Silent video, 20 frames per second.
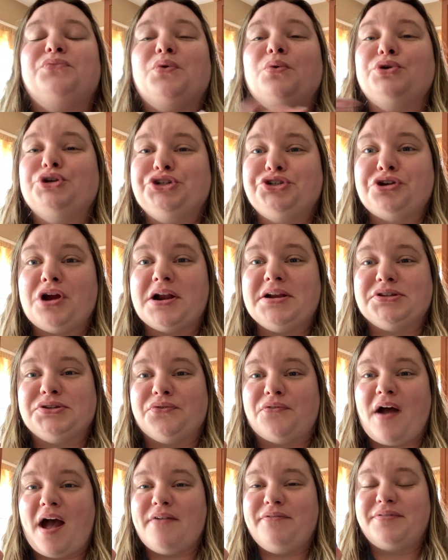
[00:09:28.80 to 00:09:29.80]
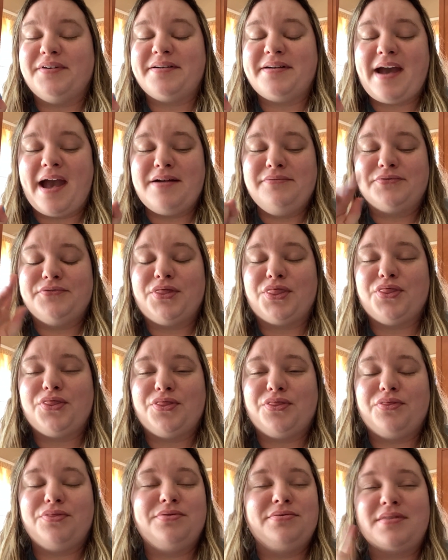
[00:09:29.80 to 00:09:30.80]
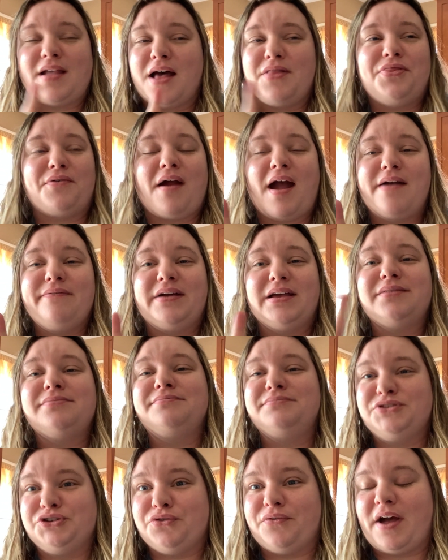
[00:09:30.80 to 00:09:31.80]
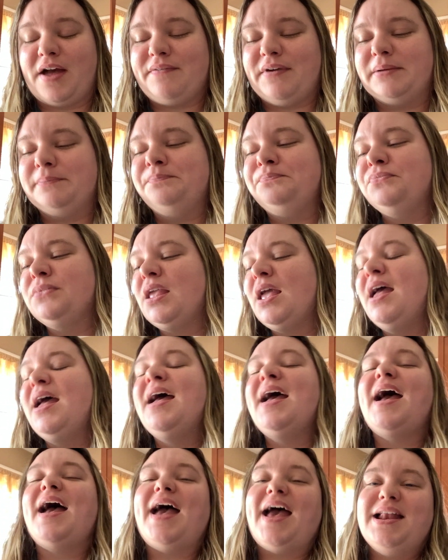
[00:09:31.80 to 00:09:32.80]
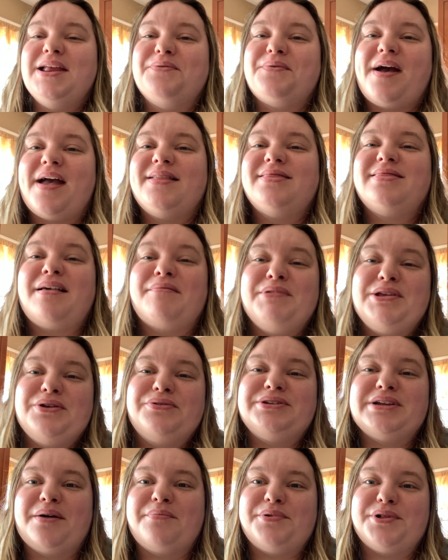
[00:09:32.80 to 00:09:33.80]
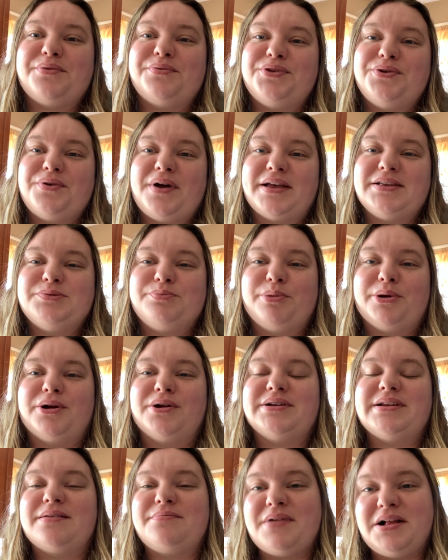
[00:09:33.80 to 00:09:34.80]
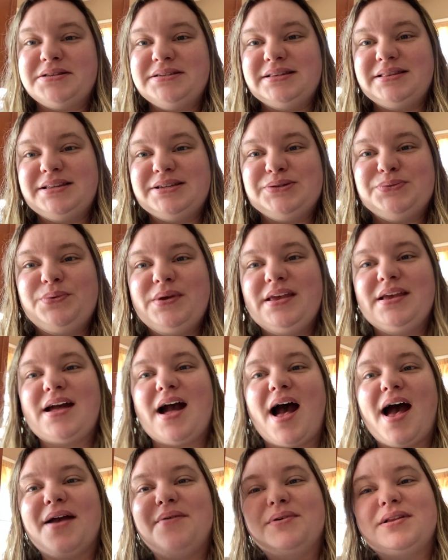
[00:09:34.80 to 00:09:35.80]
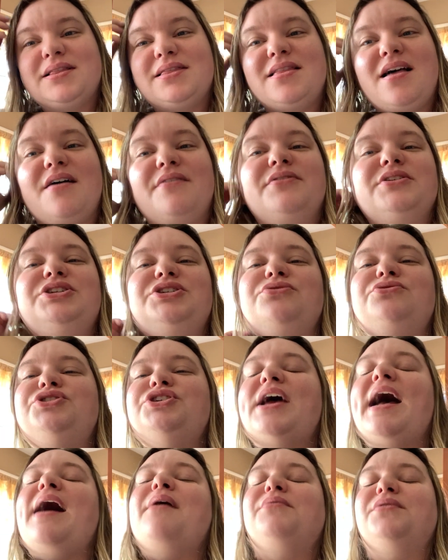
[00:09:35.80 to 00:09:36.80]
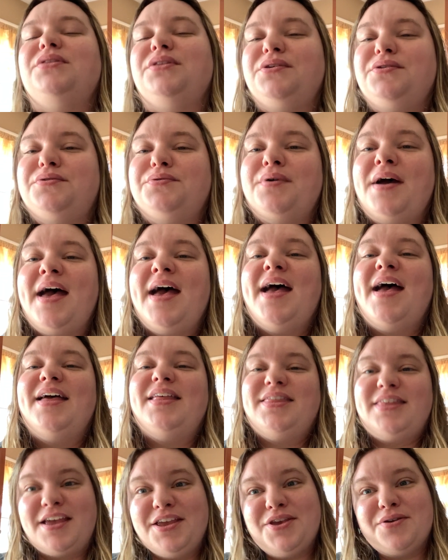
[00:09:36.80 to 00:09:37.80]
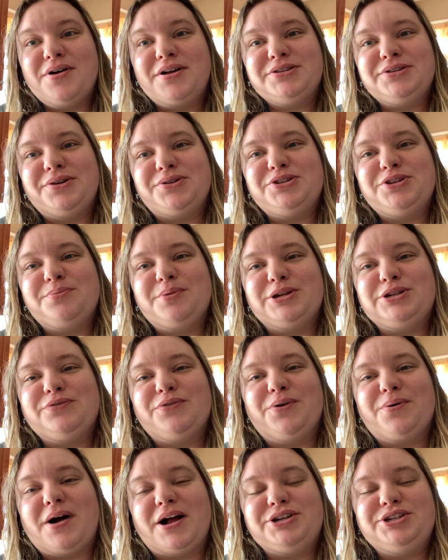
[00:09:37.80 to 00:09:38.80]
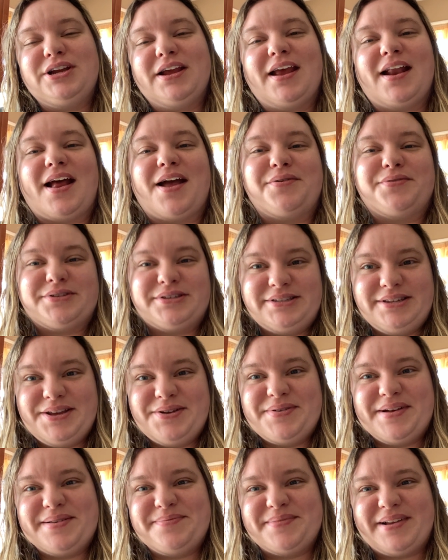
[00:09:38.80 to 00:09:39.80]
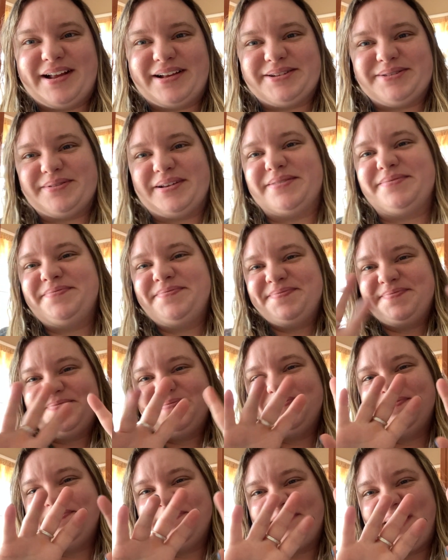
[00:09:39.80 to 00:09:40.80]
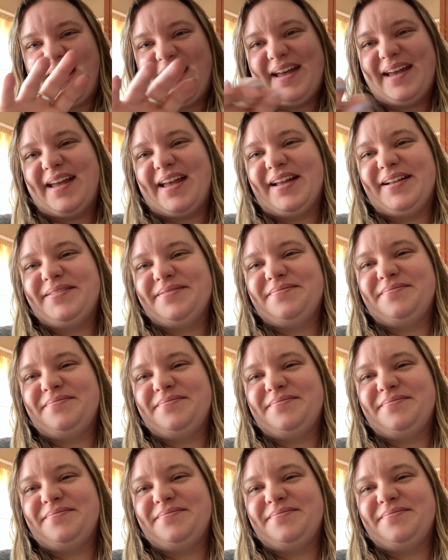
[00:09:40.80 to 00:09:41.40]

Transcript: we're just trying to survive, okay? Not thriving, surviving. Anyway, let me know down below what you guys burned and melted this week. I would love to chat with you. Thank you all so, so much for watching, and I will see you in my next one. Bye.